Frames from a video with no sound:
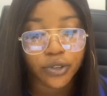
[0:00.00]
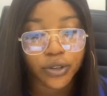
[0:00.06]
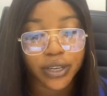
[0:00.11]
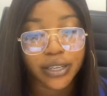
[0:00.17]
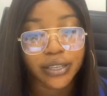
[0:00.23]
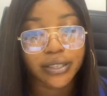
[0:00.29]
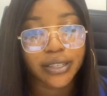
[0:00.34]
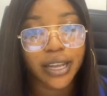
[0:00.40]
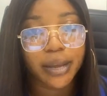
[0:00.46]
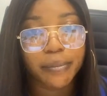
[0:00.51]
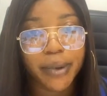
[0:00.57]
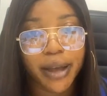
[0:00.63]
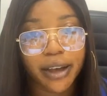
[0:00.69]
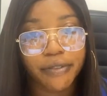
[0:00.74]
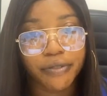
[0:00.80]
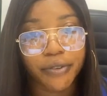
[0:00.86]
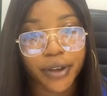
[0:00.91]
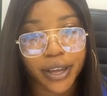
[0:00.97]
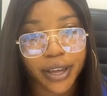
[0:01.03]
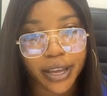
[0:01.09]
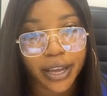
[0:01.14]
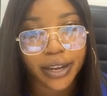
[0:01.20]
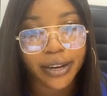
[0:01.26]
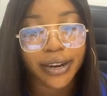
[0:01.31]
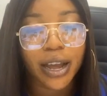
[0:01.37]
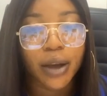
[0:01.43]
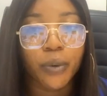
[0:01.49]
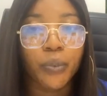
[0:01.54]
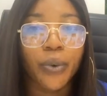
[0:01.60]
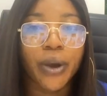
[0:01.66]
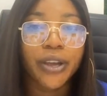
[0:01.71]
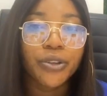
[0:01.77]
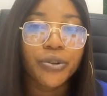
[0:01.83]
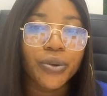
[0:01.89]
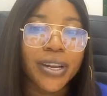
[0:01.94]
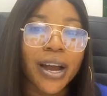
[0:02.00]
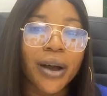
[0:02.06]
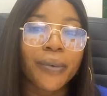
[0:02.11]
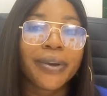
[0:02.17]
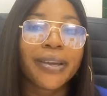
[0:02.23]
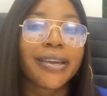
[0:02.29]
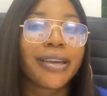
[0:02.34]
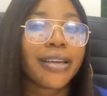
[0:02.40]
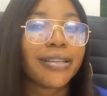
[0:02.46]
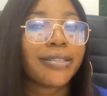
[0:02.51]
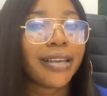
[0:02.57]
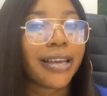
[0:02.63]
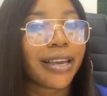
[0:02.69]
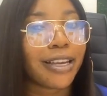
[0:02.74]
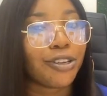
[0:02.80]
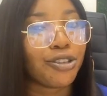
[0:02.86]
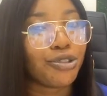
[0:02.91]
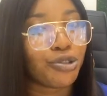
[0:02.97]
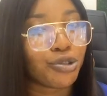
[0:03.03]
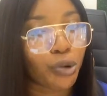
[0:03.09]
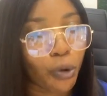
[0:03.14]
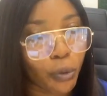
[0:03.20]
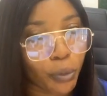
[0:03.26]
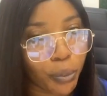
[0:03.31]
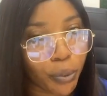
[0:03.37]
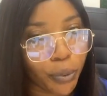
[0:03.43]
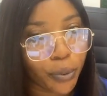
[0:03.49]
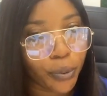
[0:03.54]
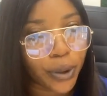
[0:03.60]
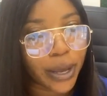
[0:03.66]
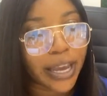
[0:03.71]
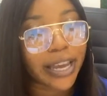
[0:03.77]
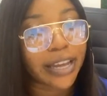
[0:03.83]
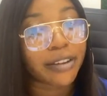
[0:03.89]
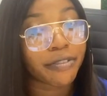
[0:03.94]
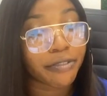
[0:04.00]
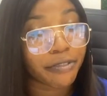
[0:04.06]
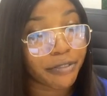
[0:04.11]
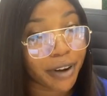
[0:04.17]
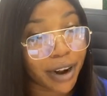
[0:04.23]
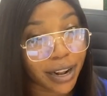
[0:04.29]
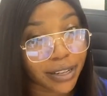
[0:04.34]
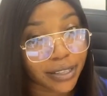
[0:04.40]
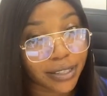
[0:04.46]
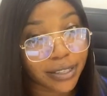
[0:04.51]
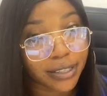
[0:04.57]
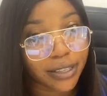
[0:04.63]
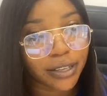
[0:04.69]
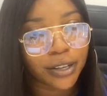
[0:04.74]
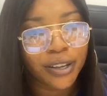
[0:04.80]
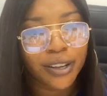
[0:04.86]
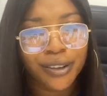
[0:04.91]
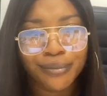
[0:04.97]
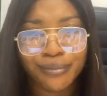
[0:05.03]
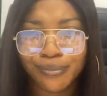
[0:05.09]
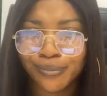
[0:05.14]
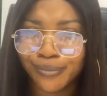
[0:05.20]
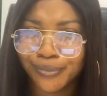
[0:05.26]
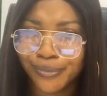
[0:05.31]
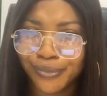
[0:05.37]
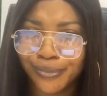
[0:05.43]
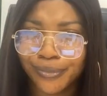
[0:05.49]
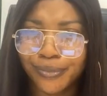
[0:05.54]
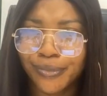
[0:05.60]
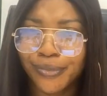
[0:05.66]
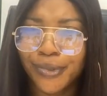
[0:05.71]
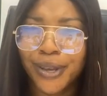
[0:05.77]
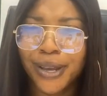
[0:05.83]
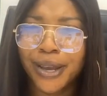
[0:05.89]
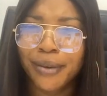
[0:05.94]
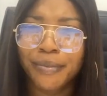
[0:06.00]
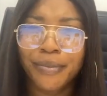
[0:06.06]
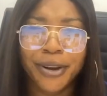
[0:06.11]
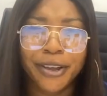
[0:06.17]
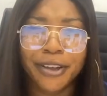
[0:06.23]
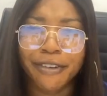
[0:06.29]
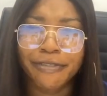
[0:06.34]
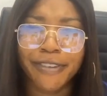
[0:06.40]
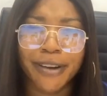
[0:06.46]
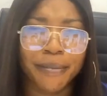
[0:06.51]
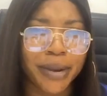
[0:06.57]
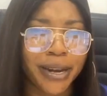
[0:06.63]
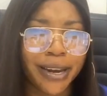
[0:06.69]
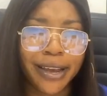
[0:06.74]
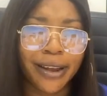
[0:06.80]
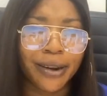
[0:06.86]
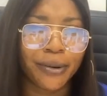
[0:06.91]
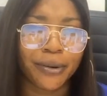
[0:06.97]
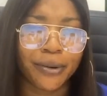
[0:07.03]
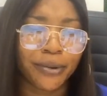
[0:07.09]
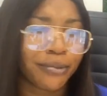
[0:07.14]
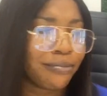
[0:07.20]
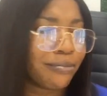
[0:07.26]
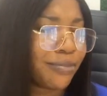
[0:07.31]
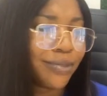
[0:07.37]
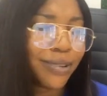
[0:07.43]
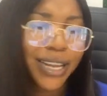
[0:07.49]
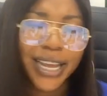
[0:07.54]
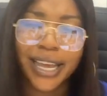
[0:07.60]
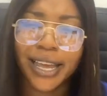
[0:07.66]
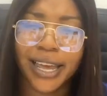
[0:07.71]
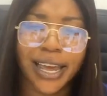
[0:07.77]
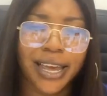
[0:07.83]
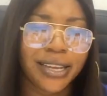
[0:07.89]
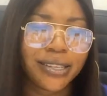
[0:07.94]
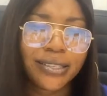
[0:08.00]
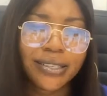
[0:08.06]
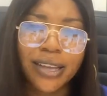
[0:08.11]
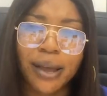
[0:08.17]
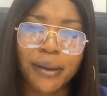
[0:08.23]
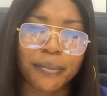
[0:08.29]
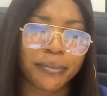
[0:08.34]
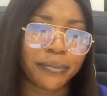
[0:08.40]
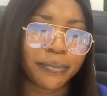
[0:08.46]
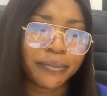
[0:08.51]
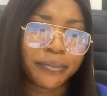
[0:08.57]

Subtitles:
You can stay back for a year. Now, when you now get a job in France, you can bring your family along ASAP.